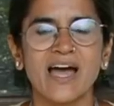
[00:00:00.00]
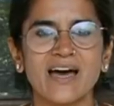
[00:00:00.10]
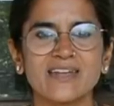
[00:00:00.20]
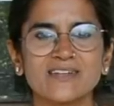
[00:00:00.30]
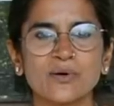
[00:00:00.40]

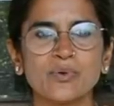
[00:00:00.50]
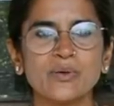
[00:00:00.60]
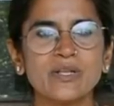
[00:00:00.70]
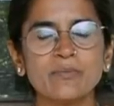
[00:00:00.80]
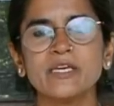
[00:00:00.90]
and
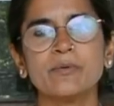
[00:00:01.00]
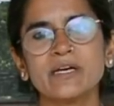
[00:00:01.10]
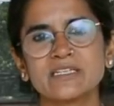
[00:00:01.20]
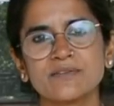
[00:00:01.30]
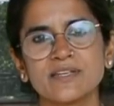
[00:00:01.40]
we will be a
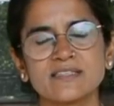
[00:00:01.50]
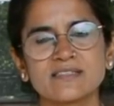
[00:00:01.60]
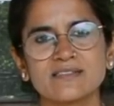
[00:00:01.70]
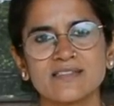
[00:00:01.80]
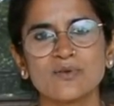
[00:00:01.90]
better
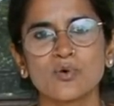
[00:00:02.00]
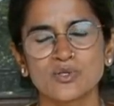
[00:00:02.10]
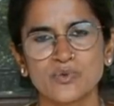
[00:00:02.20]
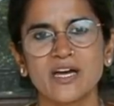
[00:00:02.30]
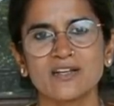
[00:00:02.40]
race than
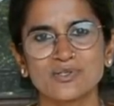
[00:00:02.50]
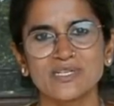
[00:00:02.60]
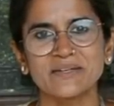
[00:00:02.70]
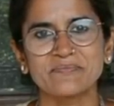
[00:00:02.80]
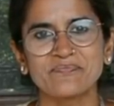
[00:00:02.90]
what we are
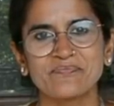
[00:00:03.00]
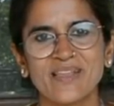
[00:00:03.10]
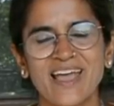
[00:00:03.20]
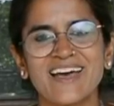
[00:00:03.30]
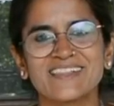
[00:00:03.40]
today.
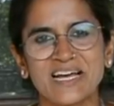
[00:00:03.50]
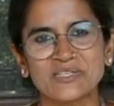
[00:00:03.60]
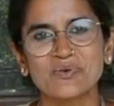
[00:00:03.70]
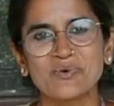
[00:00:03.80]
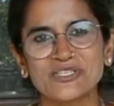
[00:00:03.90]

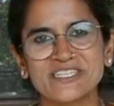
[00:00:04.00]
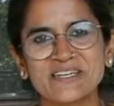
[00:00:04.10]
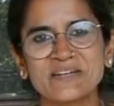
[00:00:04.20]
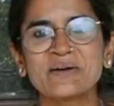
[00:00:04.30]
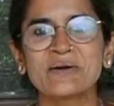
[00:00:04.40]
Thanks for watching.